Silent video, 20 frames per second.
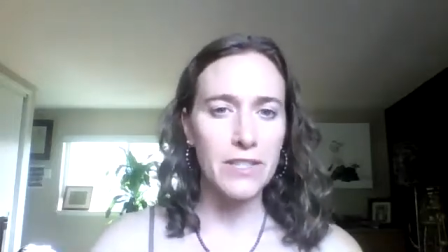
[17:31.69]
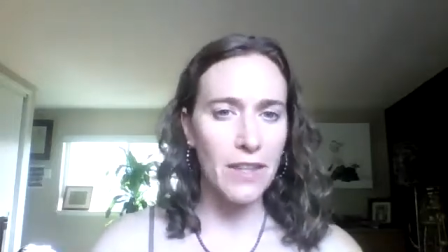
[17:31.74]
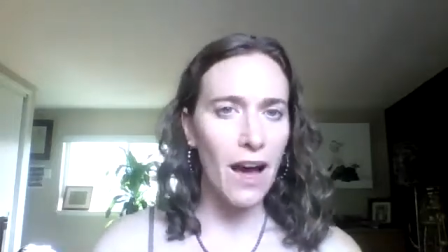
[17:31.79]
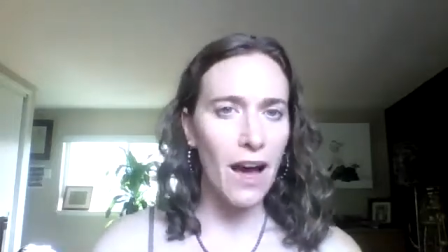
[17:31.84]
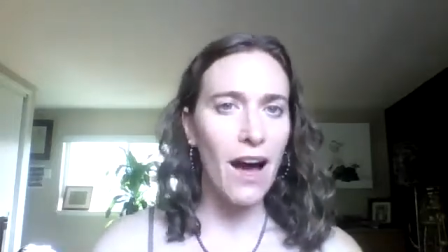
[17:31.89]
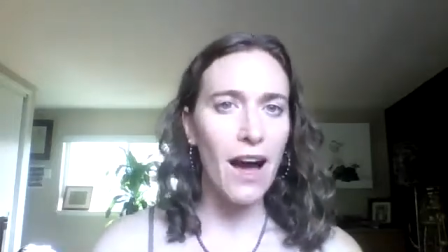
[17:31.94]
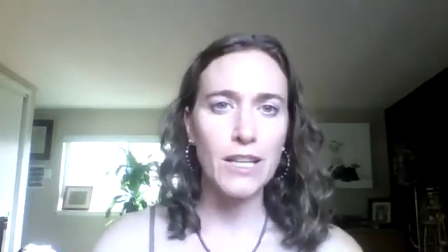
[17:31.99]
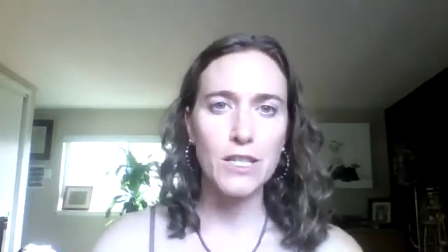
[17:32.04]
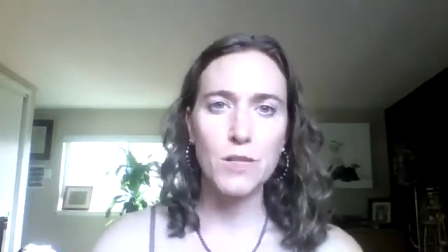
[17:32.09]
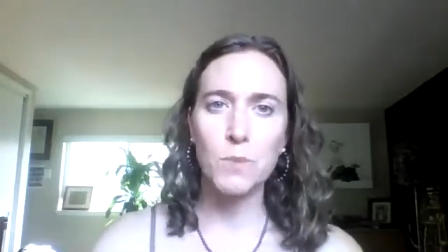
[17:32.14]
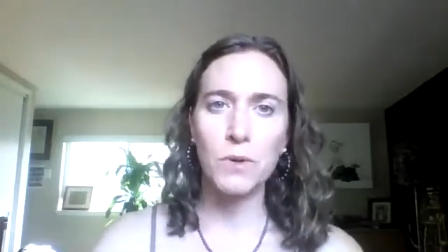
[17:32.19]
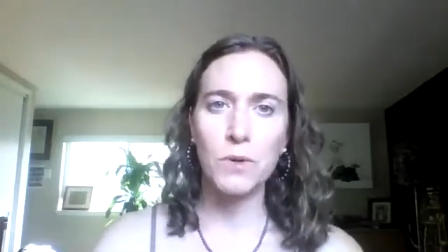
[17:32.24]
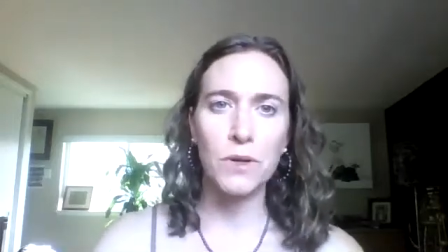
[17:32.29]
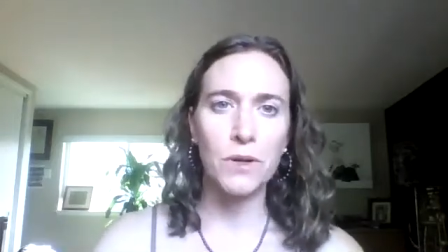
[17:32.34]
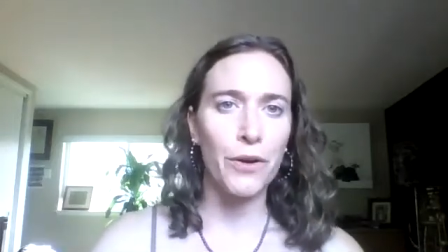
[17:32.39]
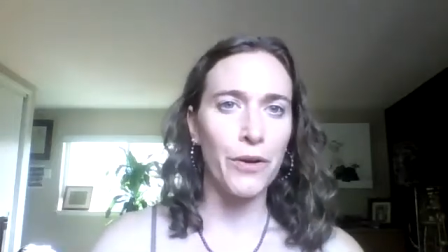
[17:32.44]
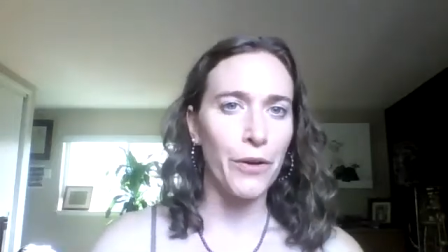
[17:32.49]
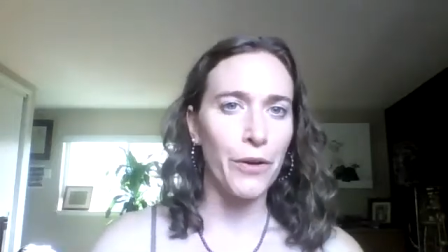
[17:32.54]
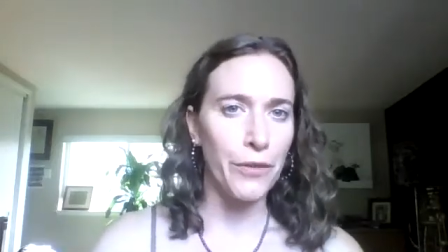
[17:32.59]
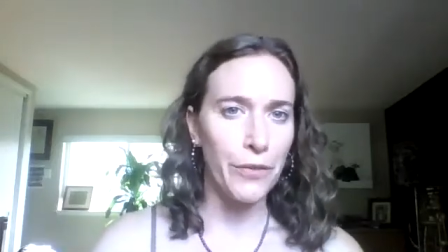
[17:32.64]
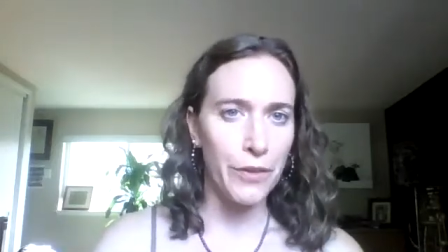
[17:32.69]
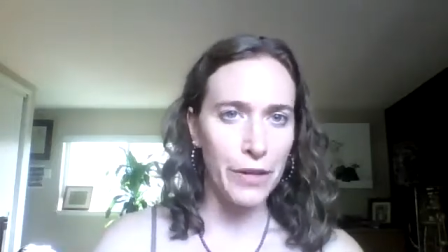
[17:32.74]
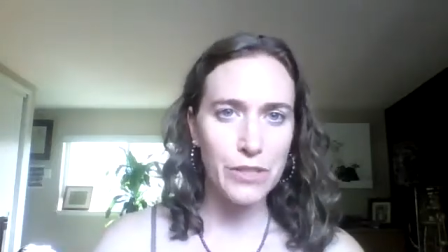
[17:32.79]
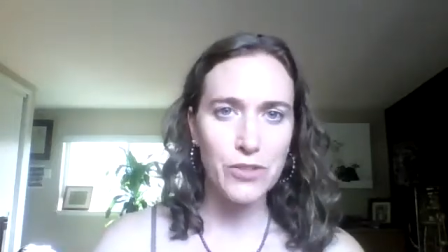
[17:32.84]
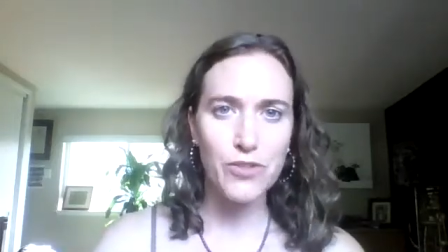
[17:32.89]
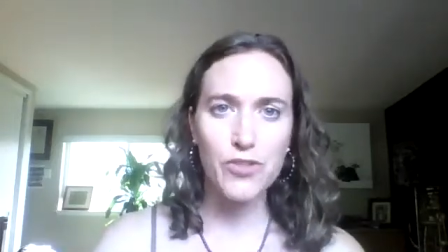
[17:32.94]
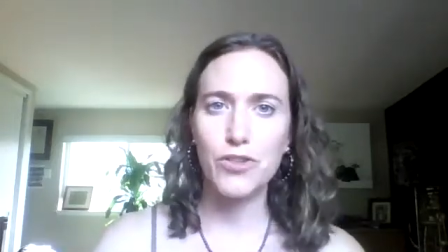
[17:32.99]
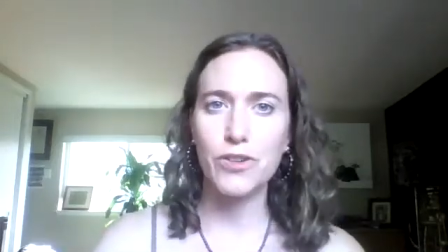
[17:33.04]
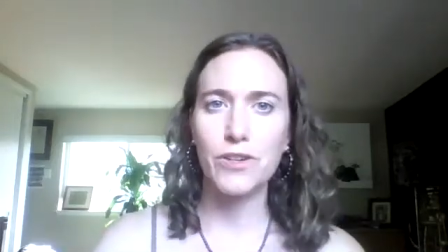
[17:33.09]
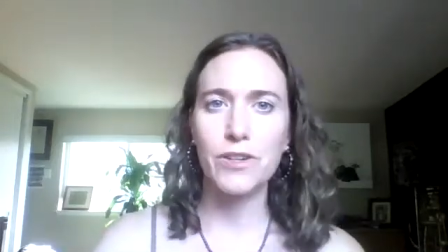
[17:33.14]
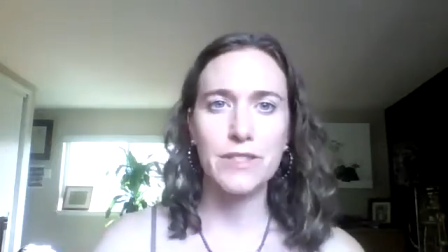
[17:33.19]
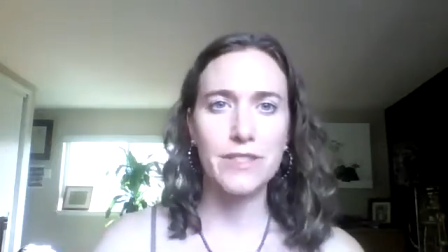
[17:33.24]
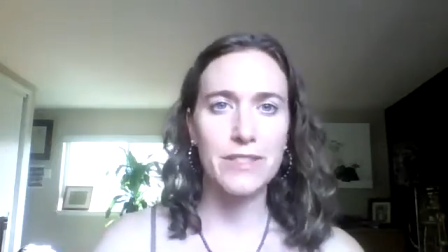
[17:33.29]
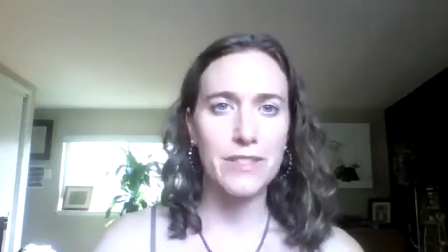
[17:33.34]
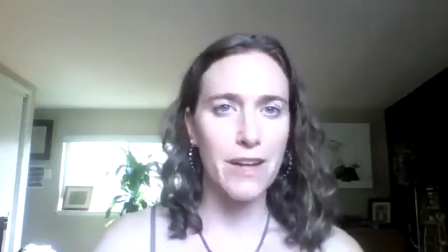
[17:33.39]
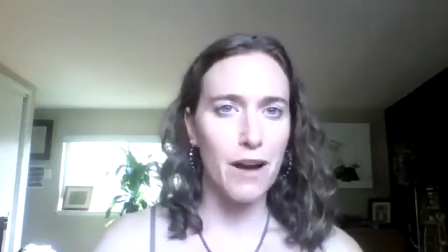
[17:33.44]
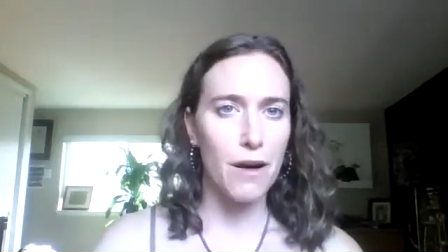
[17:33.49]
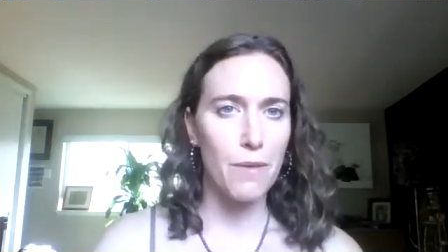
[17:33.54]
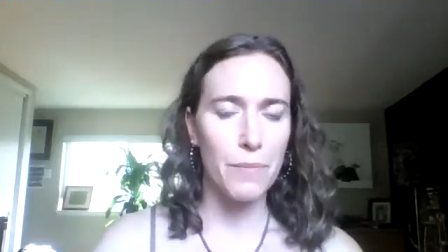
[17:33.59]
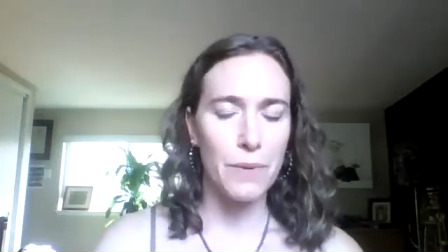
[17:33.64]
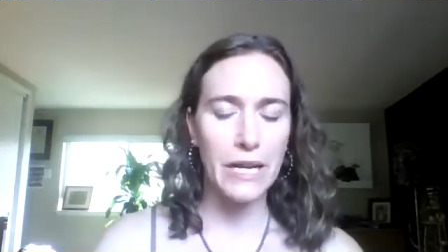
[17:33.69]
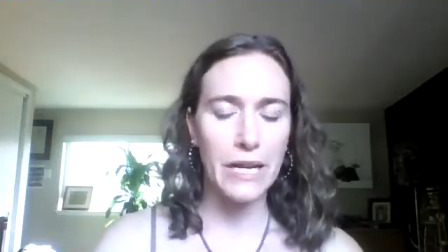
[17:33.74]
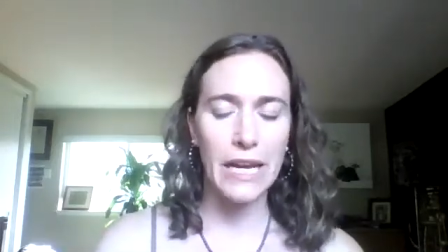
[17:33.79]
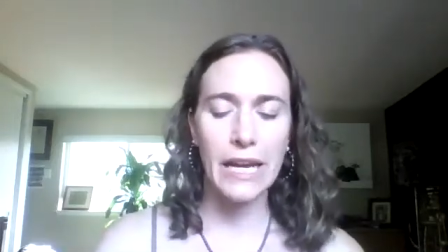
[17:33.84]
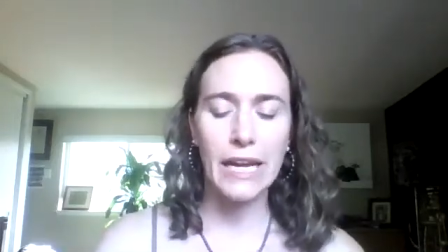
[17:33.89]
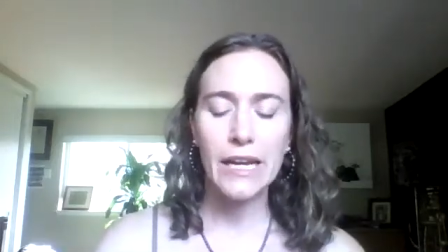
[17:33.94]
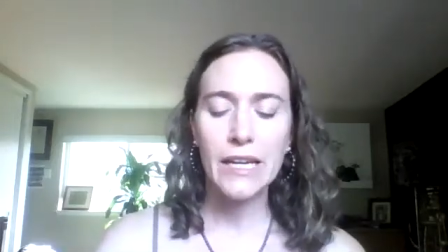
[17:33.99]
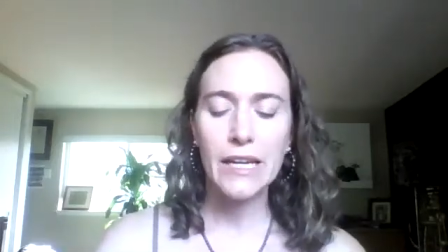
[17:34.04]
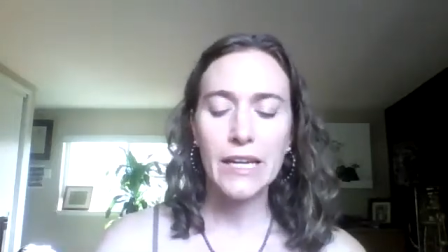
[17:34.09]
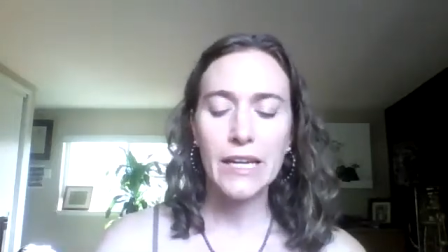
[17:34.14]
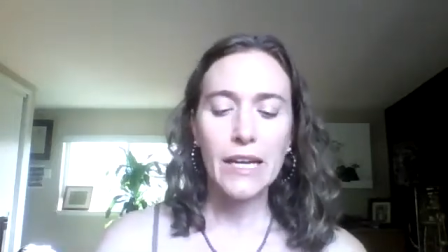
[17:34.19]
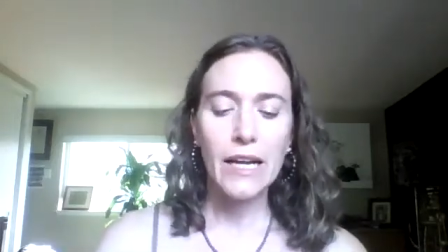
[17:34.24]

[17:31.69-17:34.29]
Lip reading: the hospital, the insurance company.